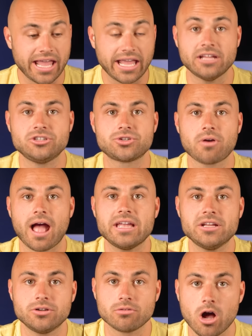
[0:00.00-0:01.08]
and try
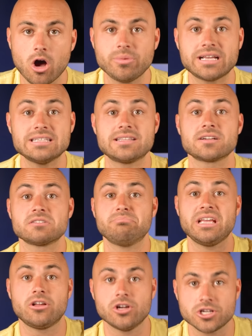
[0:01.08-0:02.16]
and grow because there's a
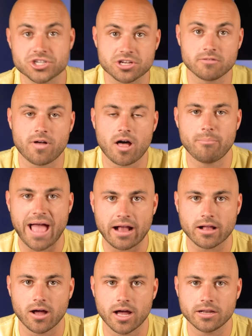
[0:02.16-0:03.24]
big cushion to fall
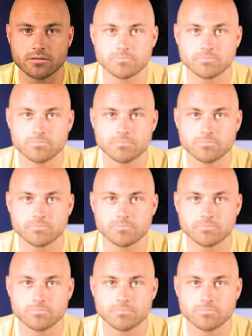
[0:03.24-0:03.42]
back on.